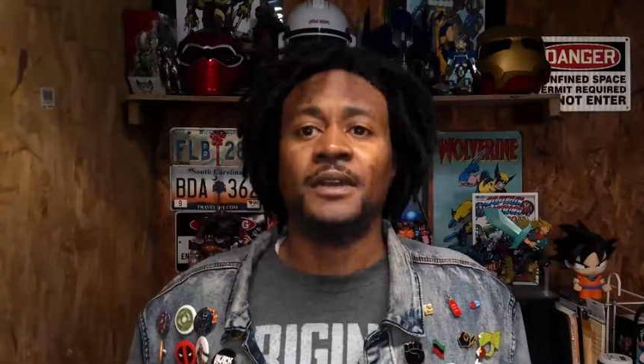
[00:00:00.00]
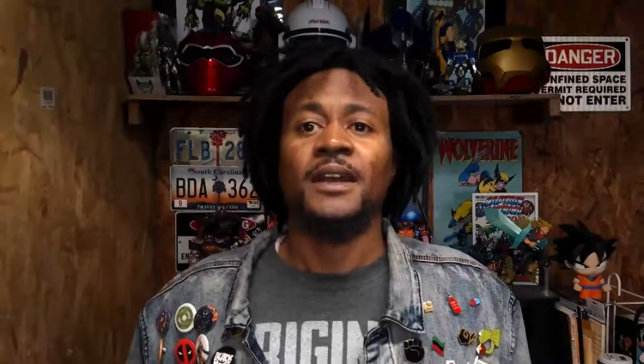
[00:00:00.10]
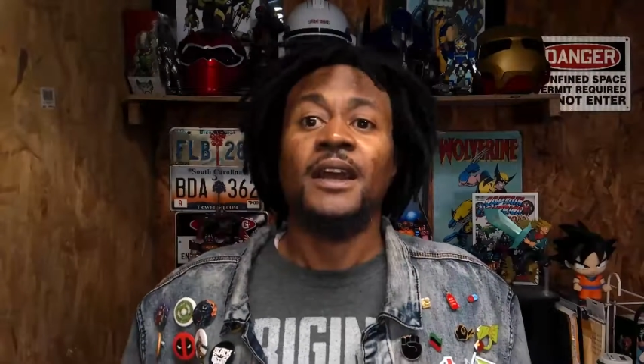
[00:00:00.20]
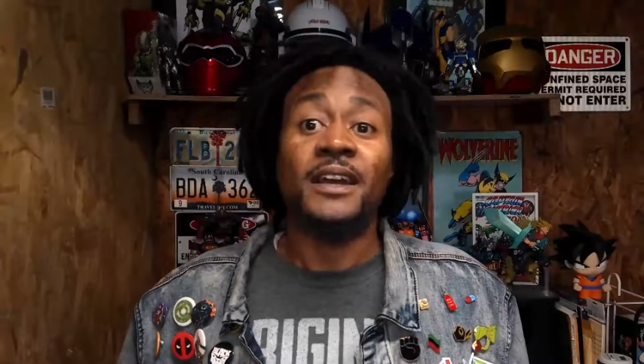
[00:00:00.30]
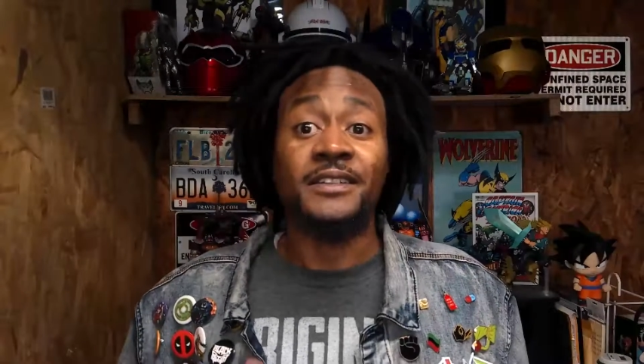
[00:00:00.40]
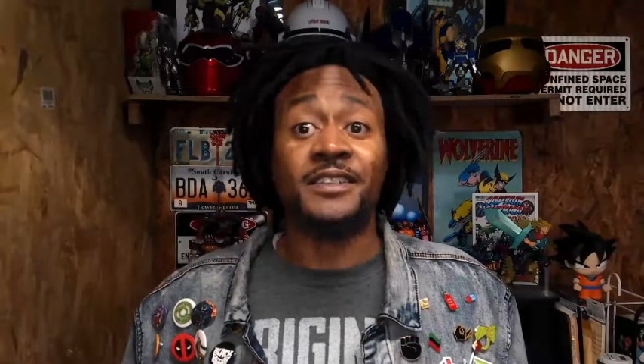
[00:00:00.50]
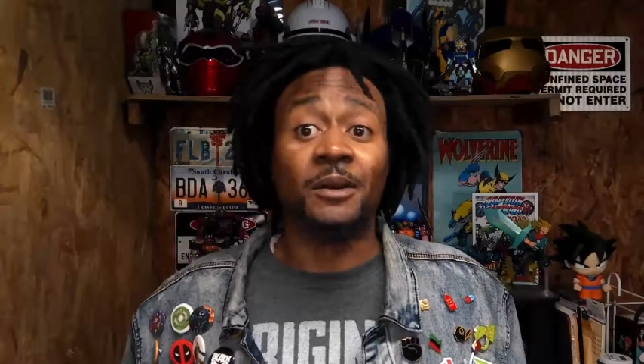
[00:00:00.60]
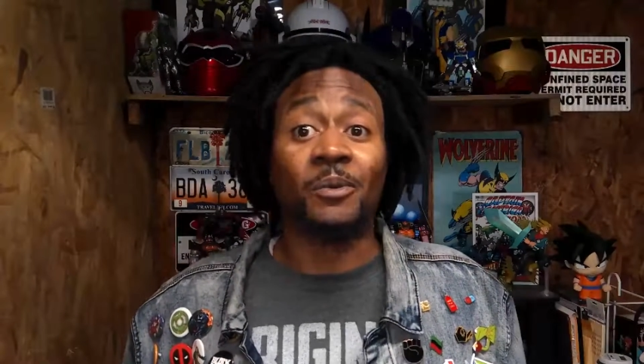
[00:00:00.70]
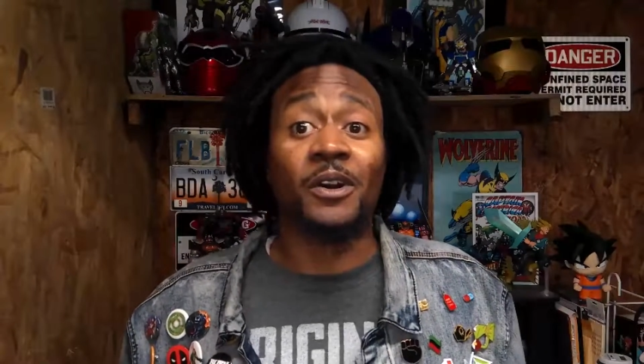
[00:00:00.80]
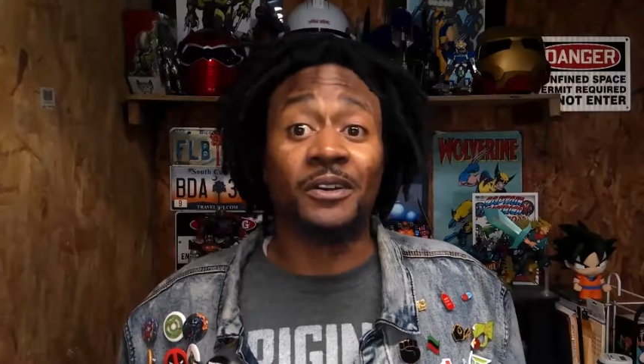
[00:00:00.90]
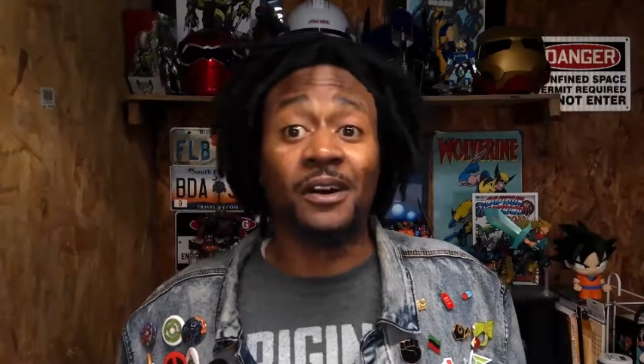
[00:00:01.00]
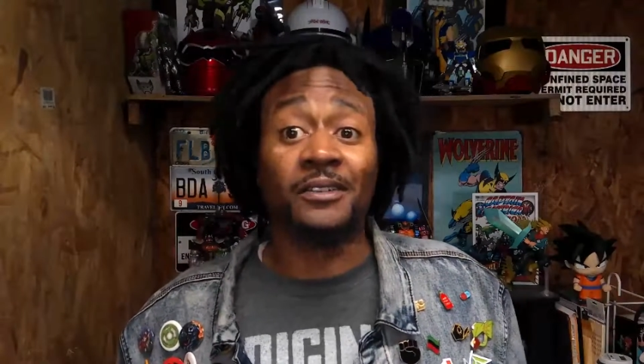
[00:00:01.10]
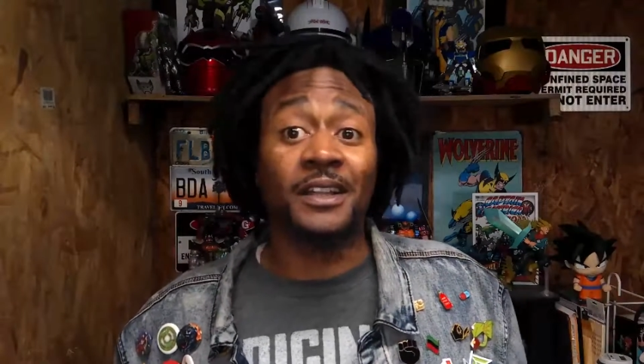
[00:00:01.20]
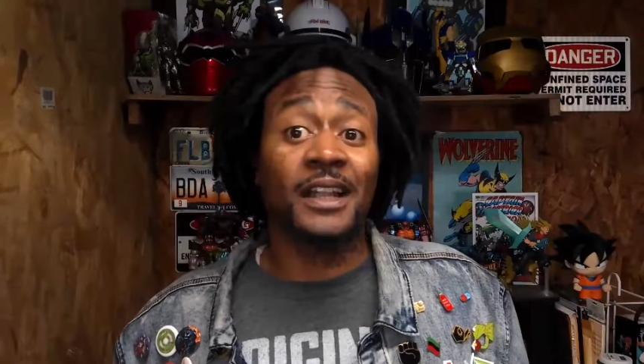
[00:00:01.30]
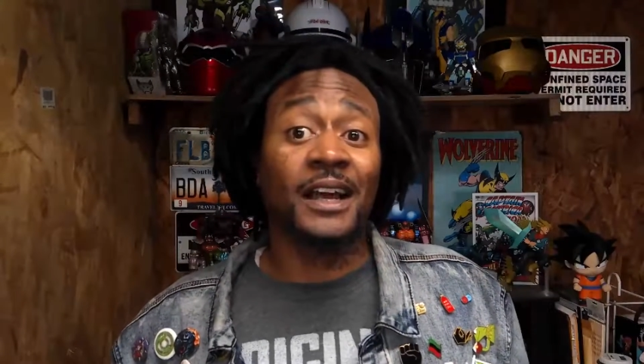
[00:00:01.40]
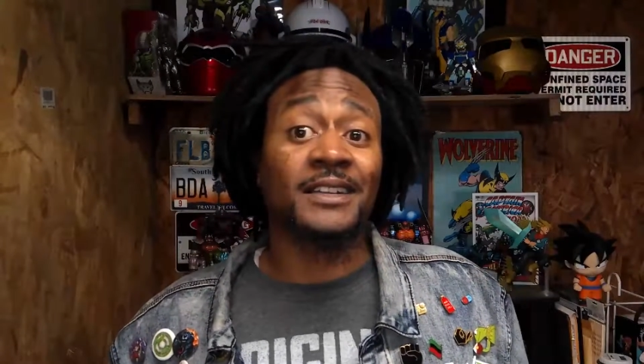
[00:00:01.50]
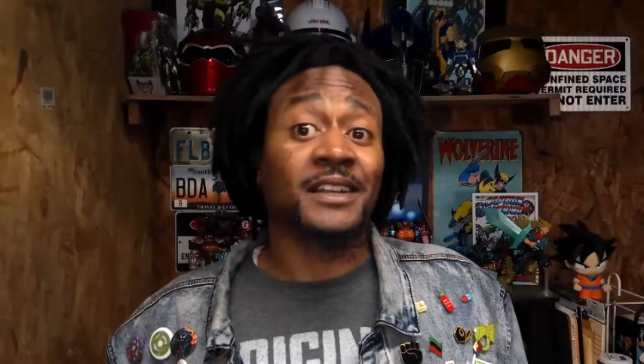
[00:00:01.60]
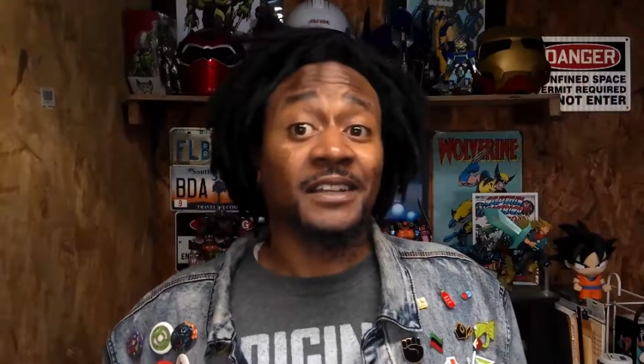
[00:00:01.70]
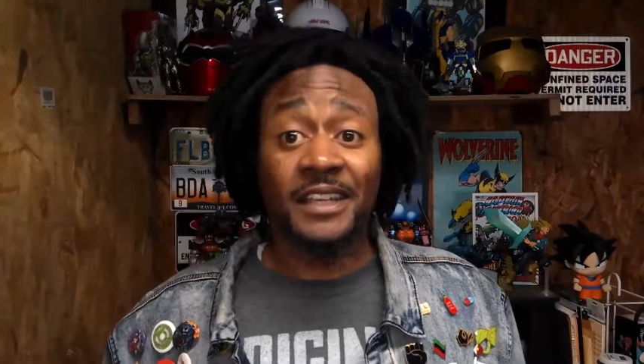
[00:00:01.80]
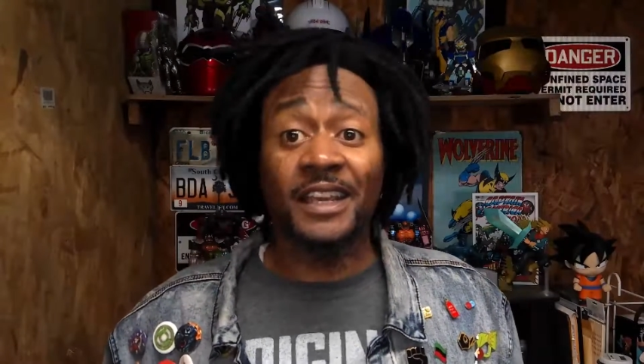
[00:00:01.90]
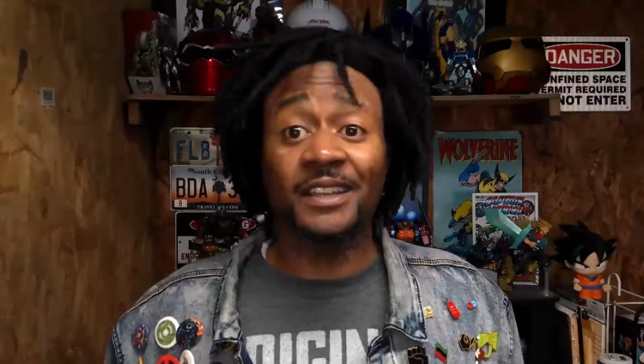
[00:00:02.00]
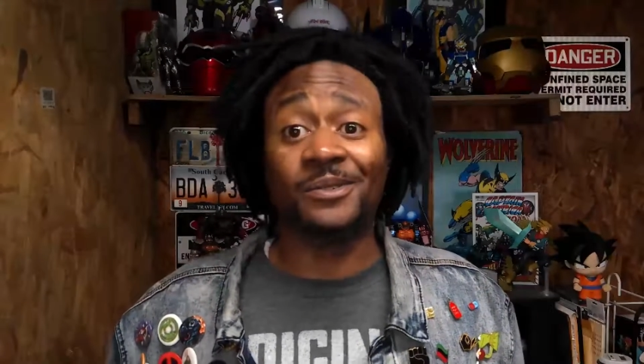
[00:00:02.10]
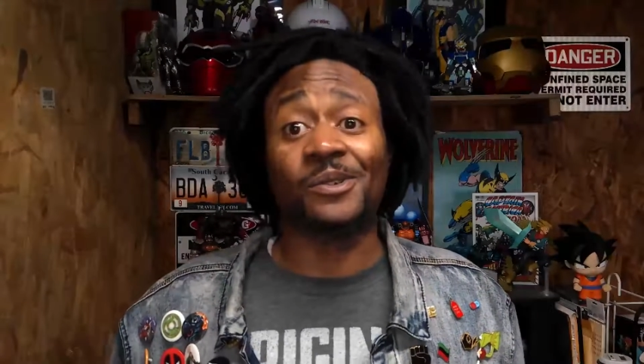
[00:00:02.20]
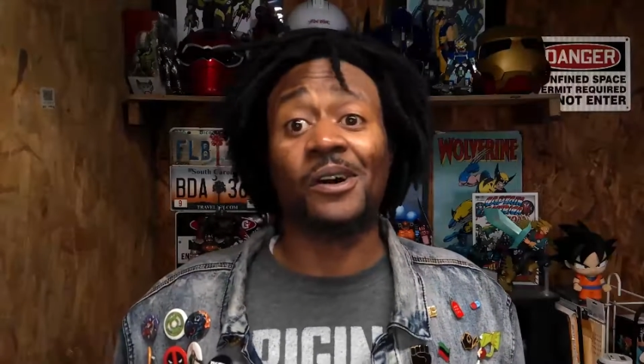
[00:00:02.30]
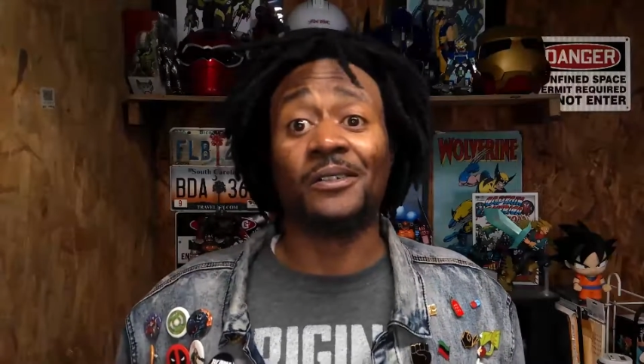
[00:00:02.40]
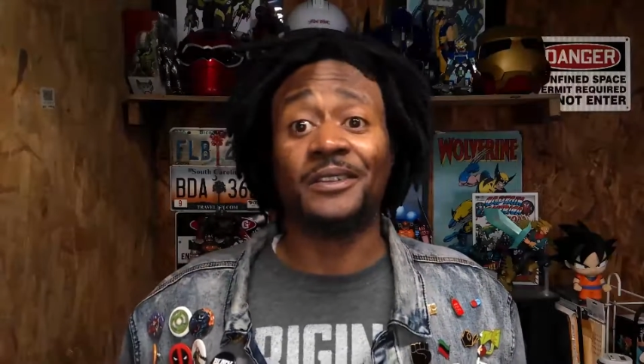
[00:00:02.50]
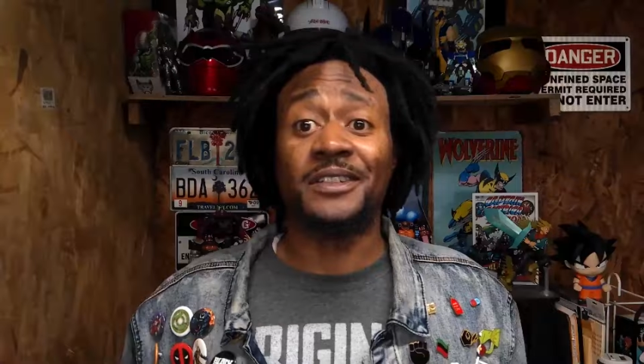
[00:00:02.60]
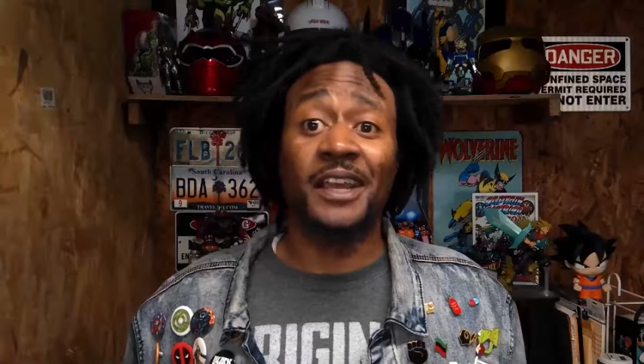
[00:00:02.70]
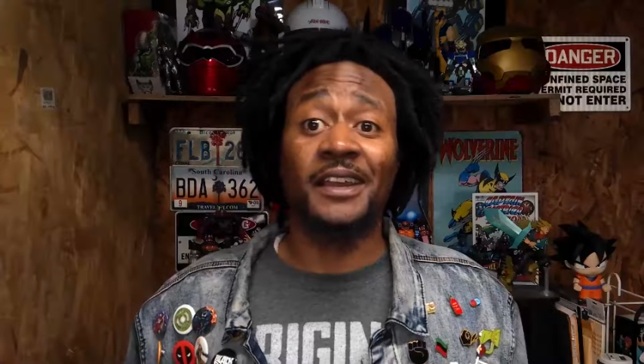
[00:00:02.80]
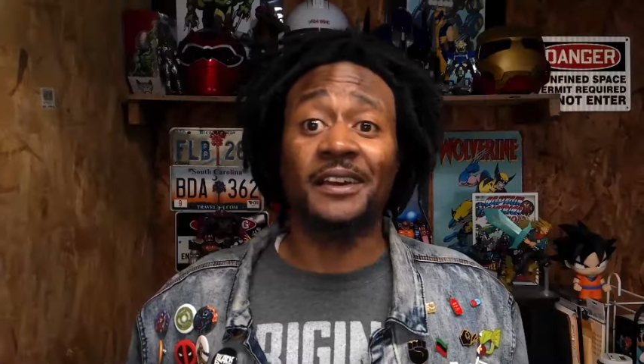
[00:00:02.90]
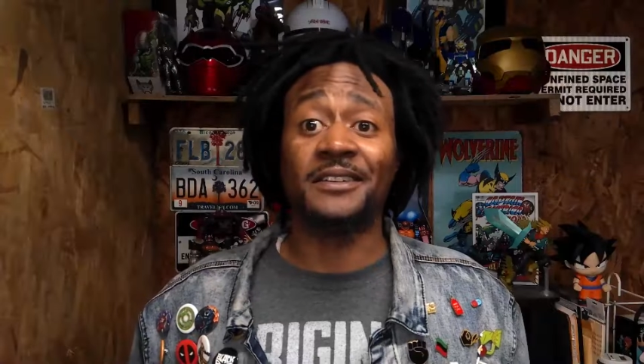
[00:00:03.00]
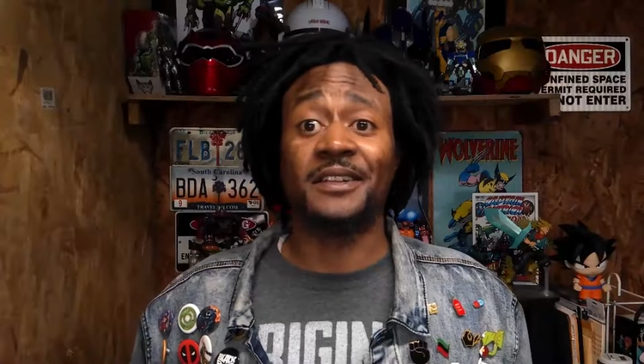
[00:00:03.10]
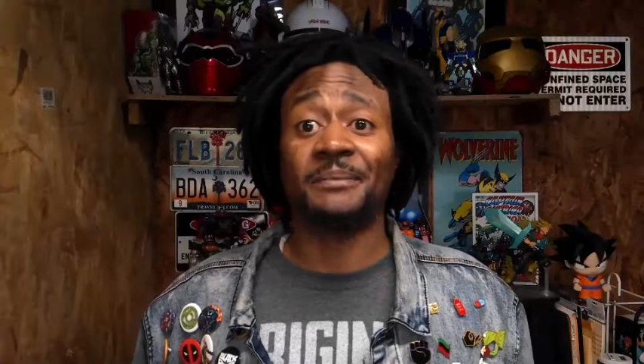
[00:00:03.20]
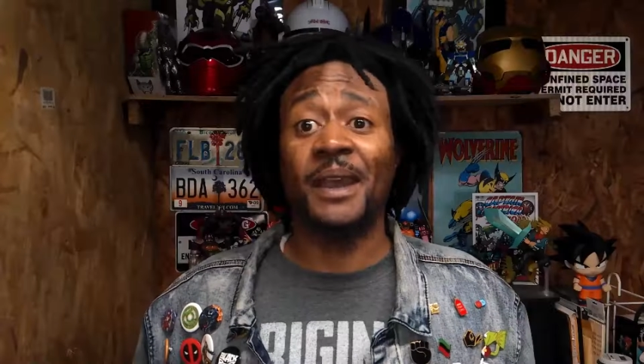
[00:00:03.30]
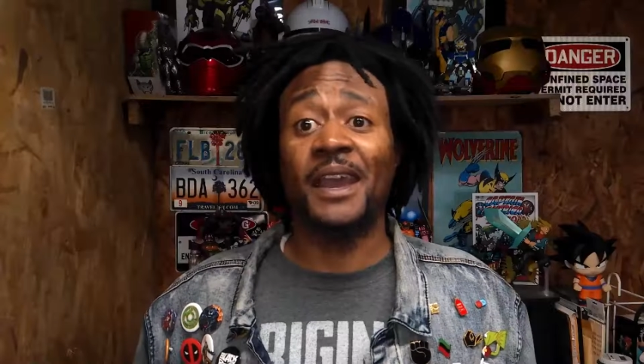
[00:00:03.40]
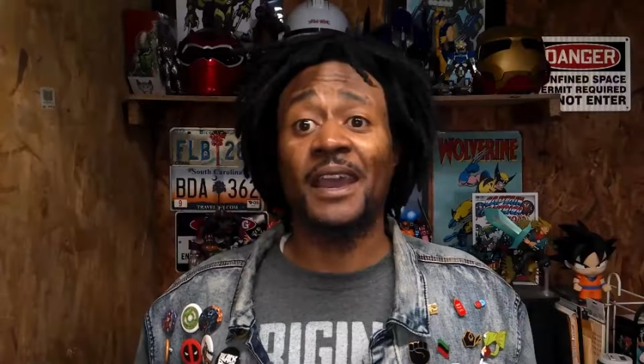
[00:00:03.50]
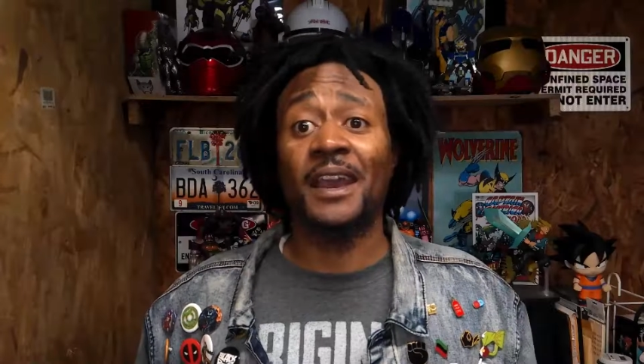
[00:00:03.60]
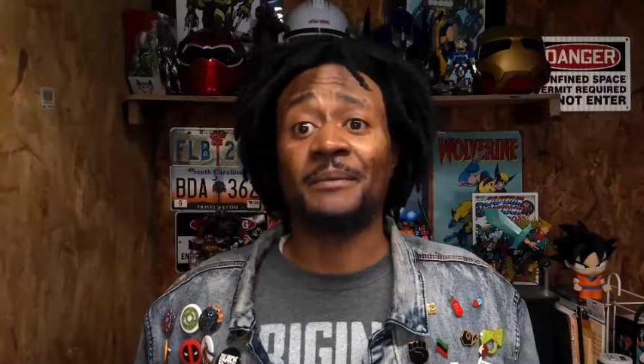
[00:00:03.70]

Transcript: and somewhere along the lines again through all this chaos and mayhem,